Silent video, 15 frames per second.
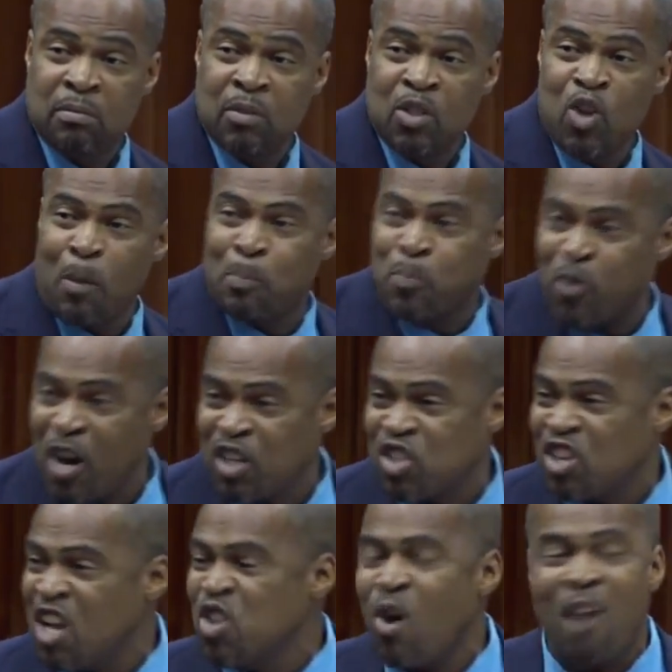your
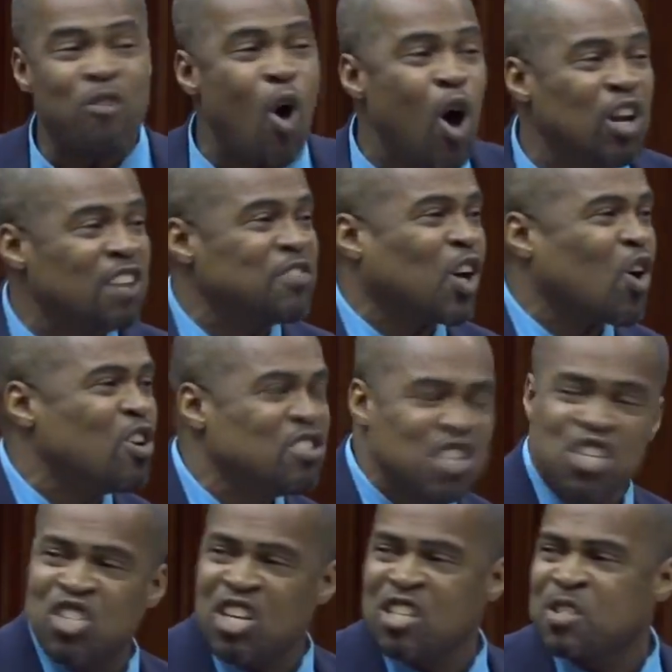pressure, and you have all of the
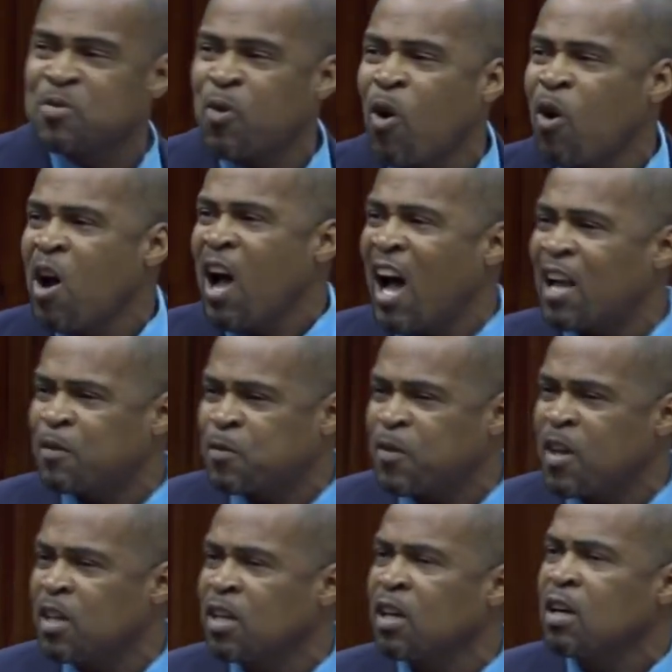conditions for heart
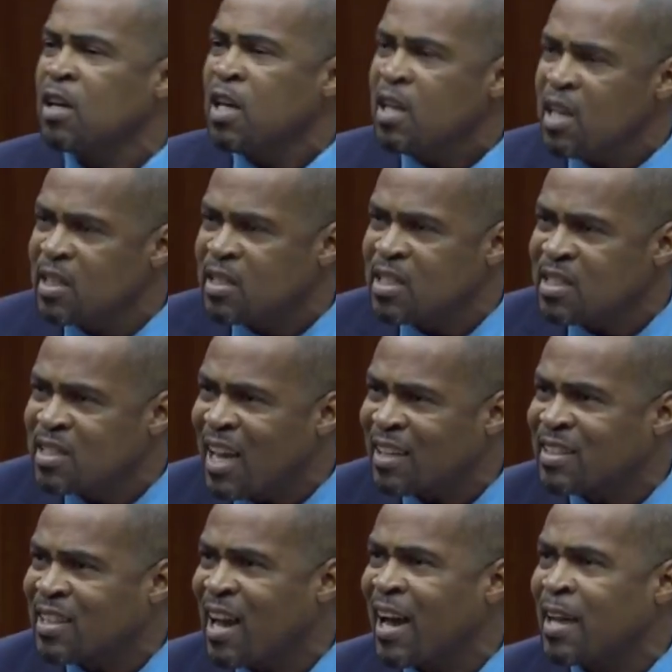failure. It is
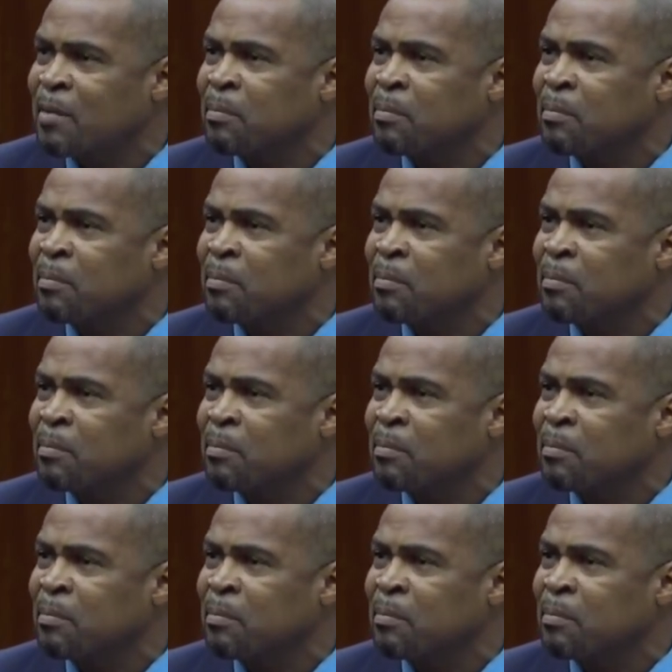that time.